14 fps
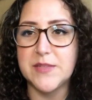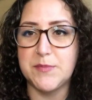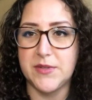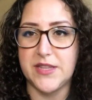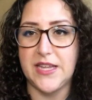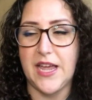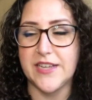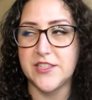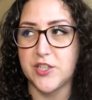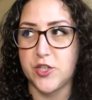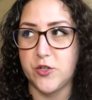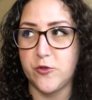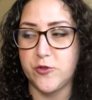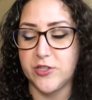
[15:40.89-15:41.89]
but the
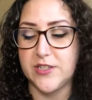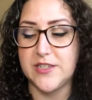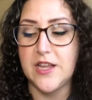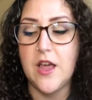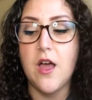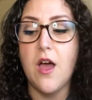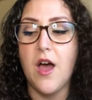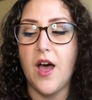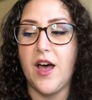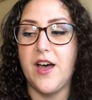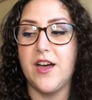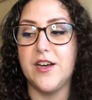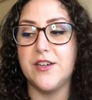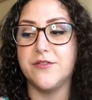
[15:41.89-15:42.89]
execution
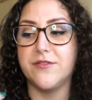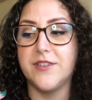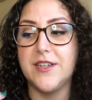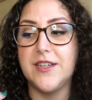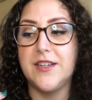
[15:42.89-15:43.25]
of